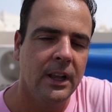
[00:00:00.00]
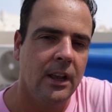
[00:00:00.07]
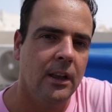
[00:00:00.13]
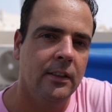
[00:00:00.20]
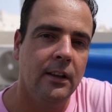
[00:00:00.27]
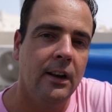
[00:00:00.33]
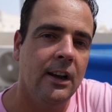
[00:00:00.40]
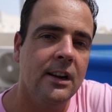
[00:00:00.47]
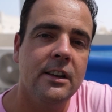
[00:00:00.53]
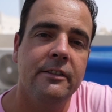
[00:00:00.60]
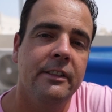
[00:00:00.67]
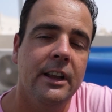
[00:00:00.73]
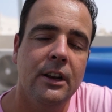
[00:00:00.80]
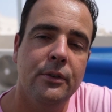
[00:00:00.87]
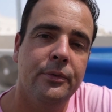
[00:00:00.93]
And the lucky
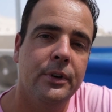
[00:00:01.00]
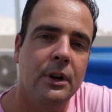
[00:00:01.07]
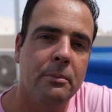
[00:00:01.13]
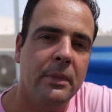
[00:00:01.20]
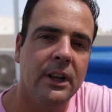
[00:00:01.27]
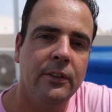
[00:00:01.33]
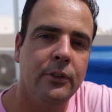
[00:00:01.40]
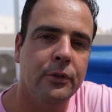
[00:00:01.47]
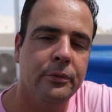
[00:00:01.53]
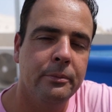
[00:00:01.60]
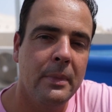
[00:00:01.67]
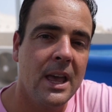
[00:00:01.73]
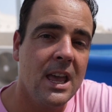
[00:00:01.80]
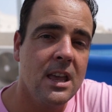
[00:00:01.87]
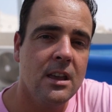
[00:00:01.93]
winner for the month of
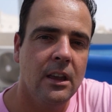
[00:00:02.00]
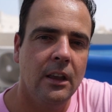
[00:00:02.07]
May